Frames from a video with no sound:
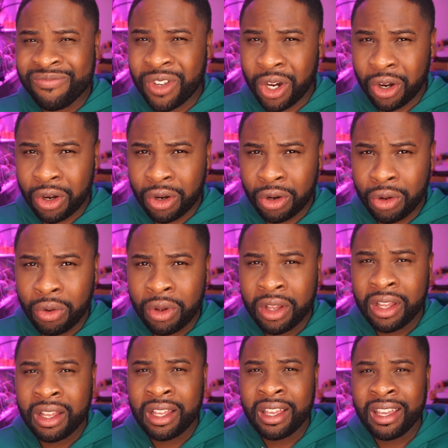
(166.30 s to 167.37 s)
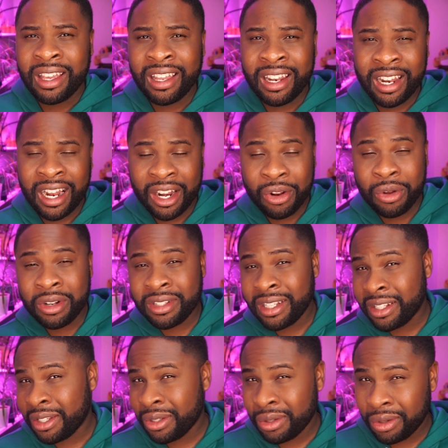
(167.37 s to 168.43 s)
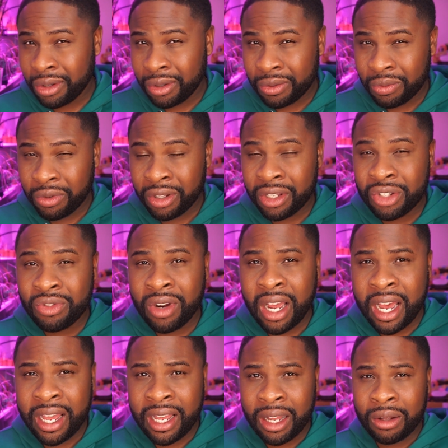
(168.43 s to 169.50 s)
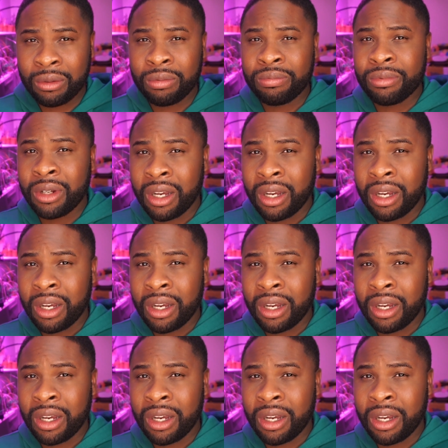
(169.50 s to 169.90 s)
curl, and then I notice that the soil is really dry, I'll